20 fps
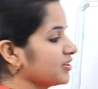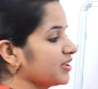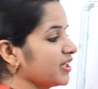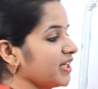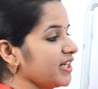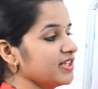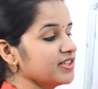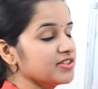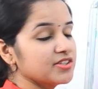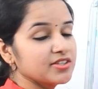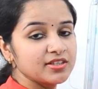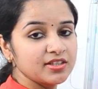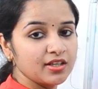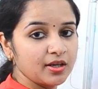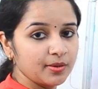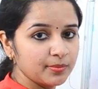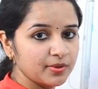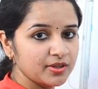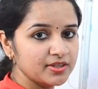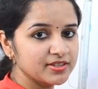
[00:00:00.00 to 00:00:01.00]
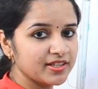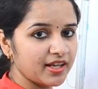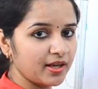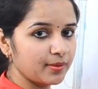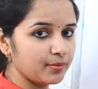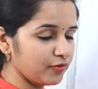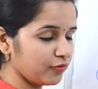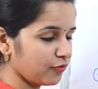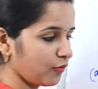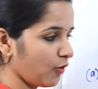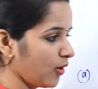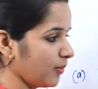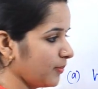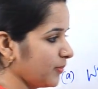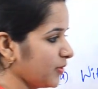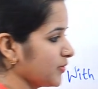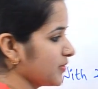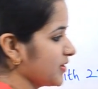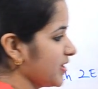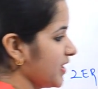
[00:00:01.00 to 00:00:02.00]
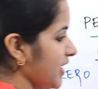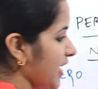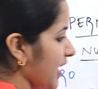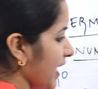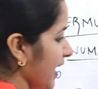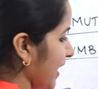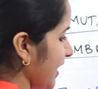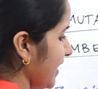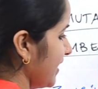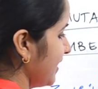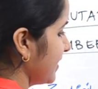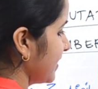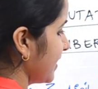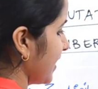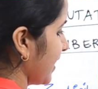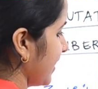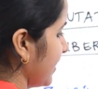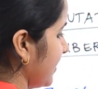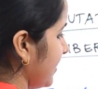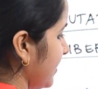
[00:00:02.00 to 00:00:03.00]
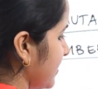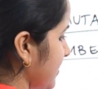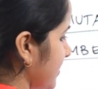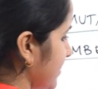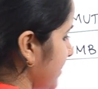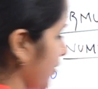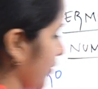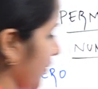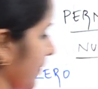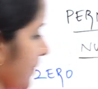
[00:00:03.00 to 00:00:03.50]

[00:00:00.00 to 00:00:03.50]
3 digit numbers can be formed using 8, 9, 0.